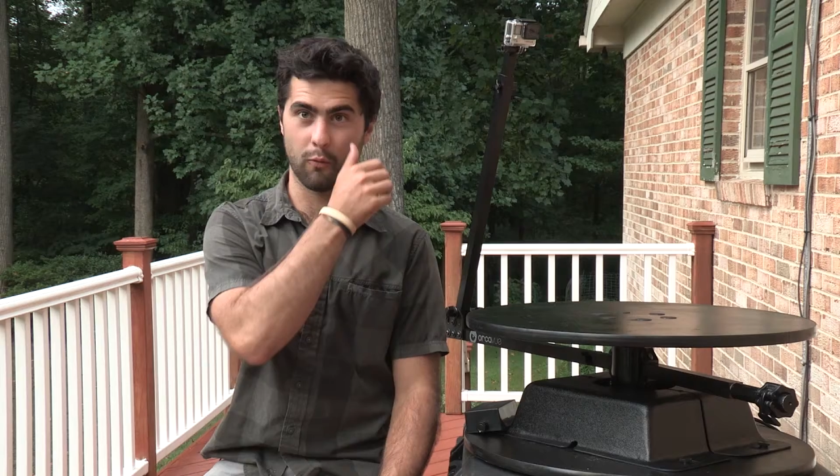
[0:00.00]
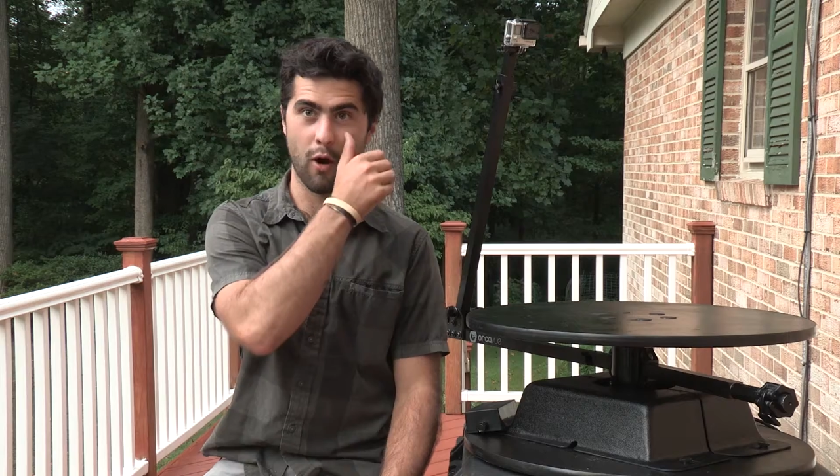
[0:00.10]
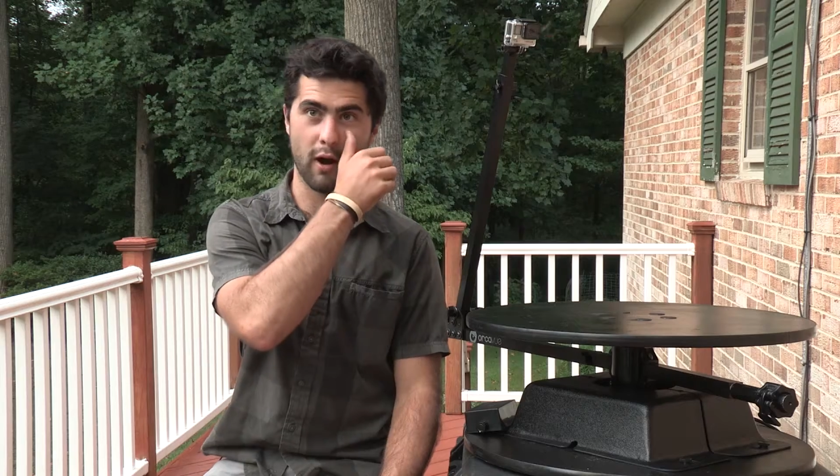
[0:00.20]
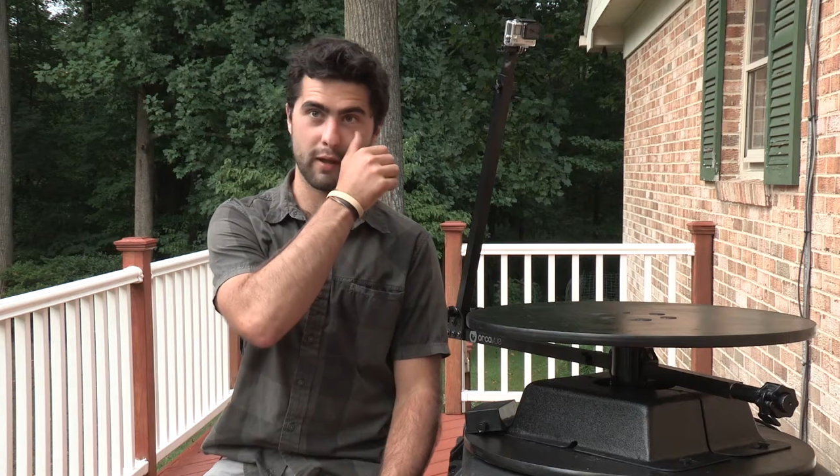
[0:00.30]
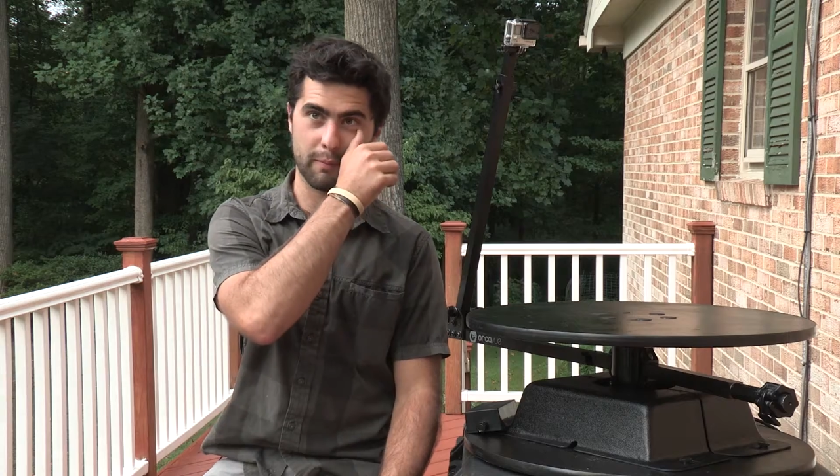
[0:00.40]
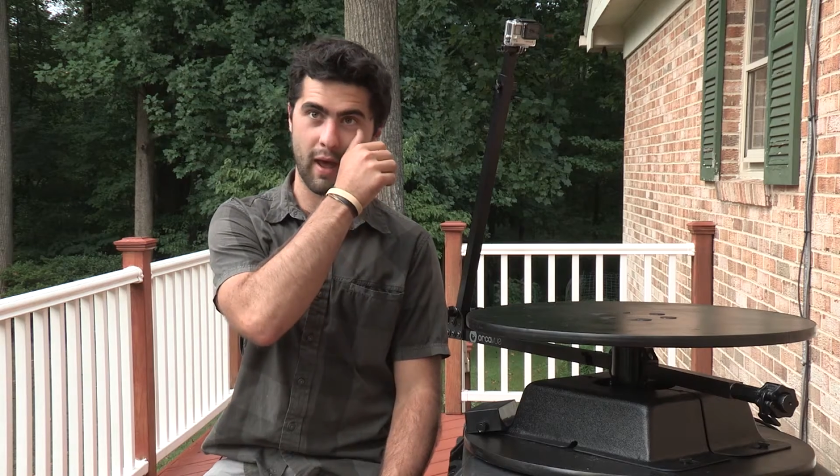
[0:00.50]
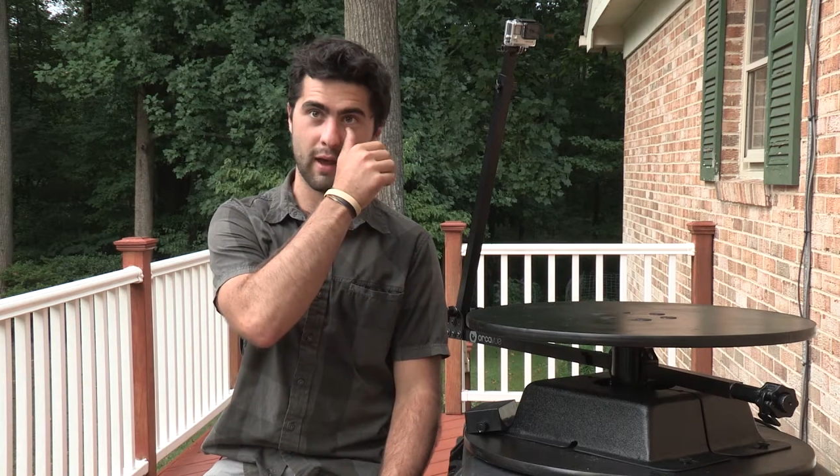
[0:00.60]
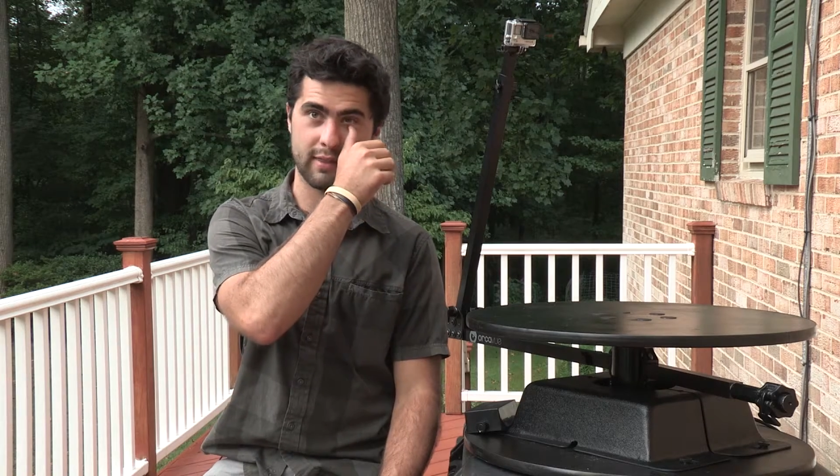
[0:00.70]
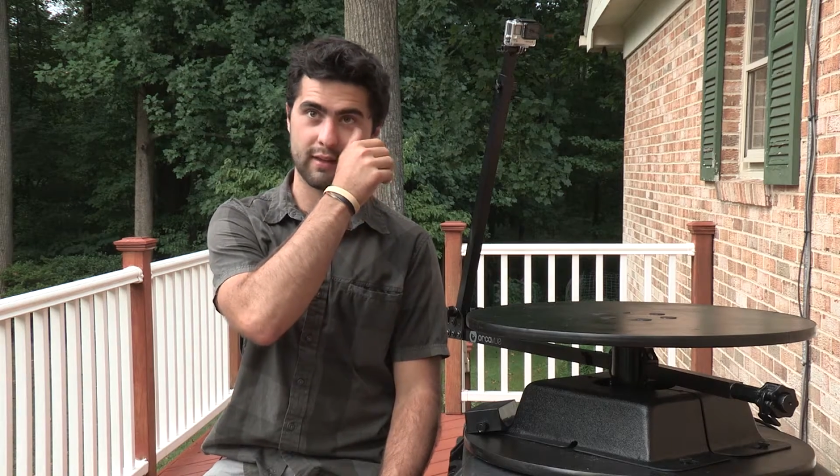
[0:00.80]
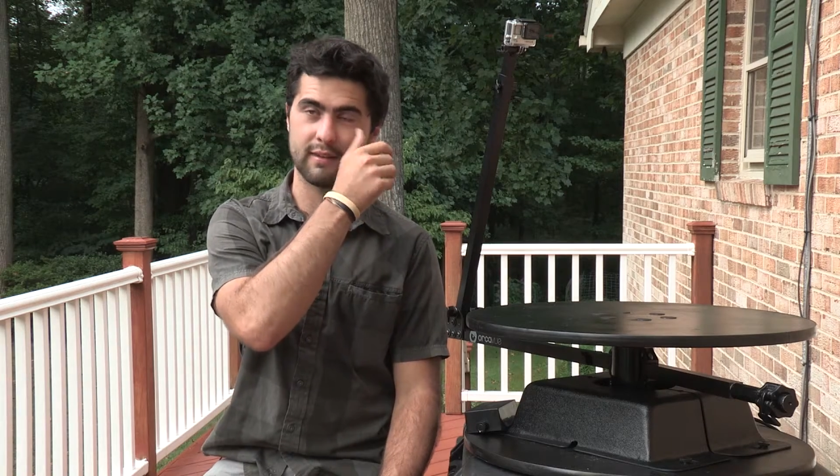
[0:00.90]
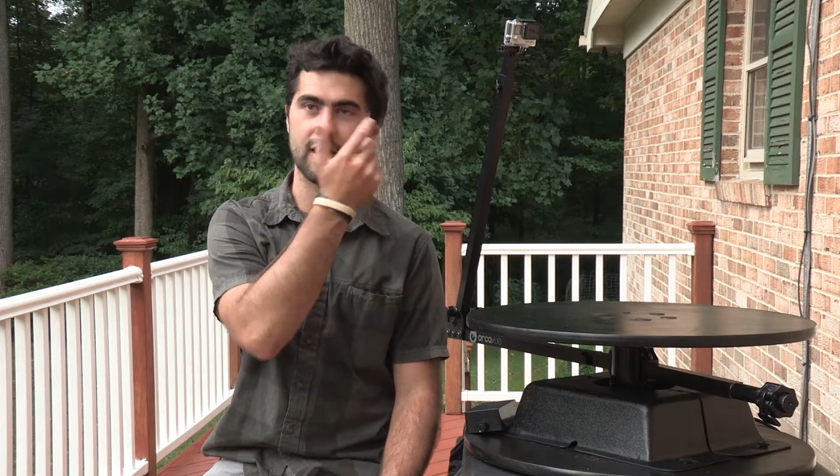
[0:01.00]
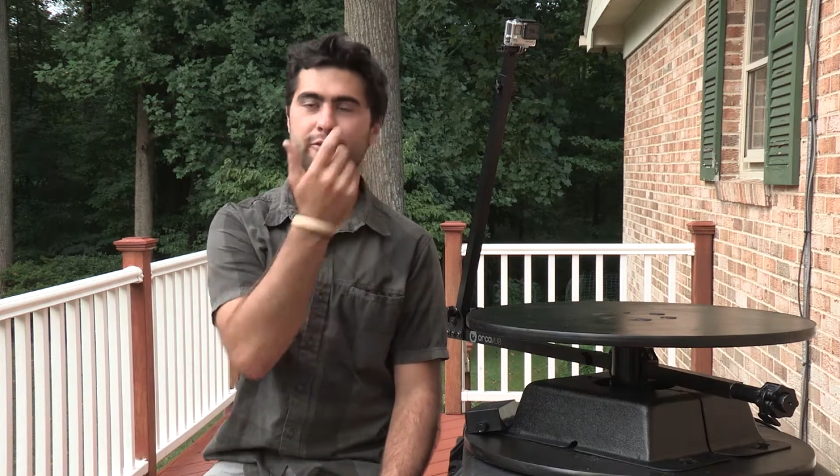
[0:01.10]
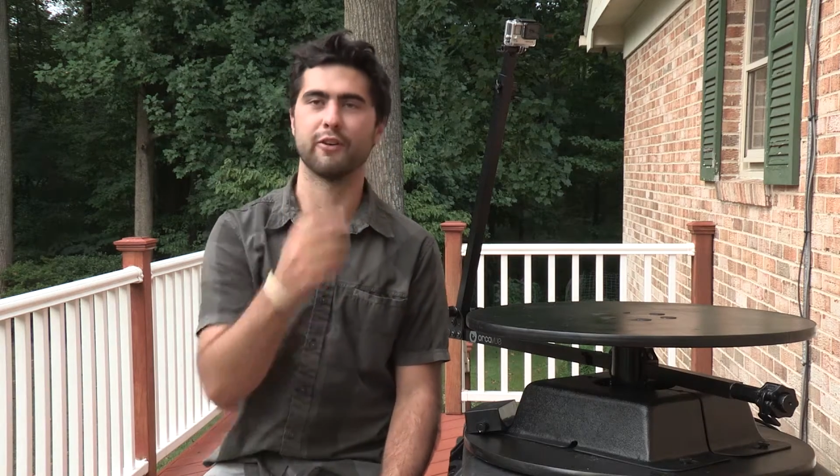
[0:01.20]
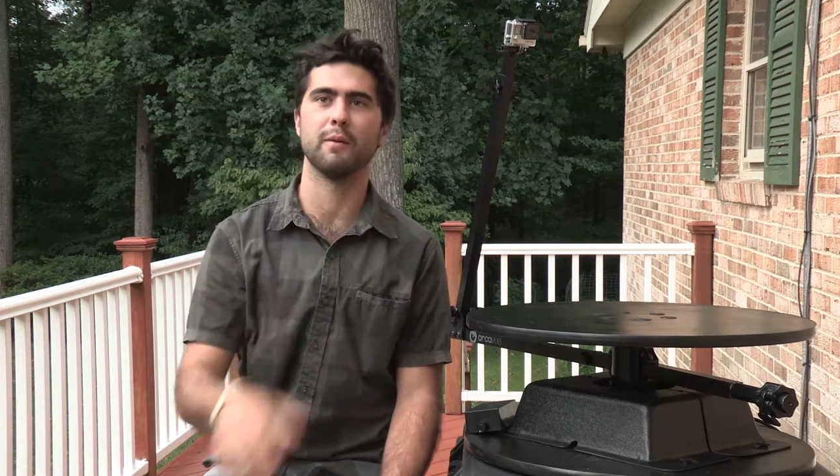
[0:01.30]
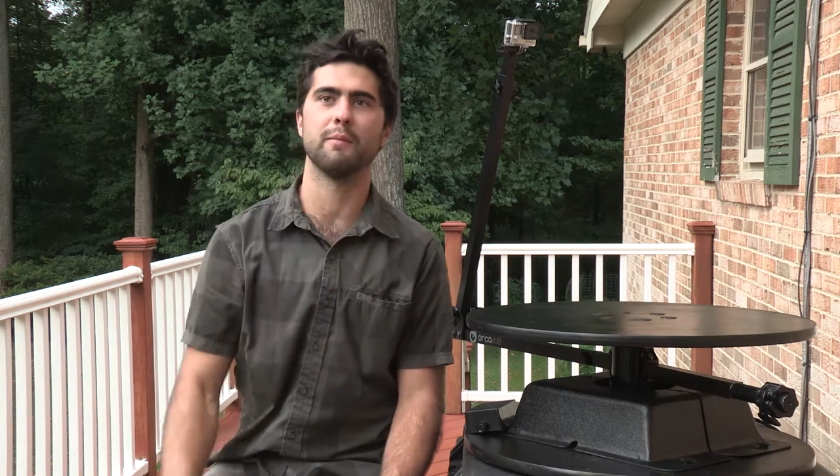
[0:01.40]
walking back that day
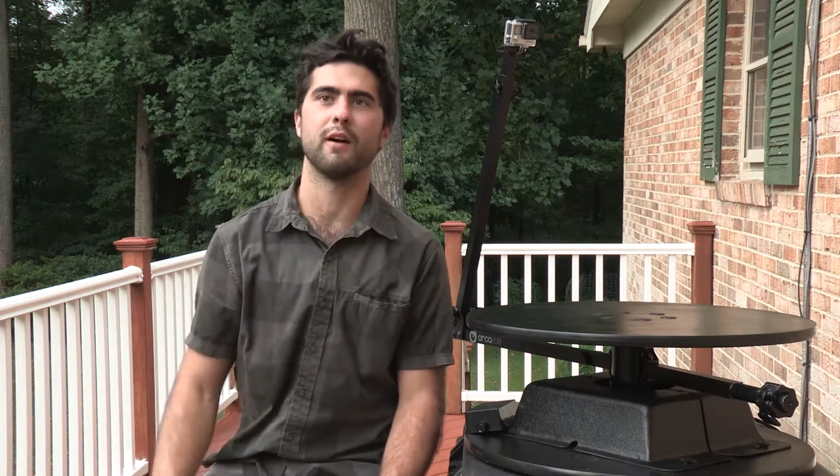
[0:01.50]
from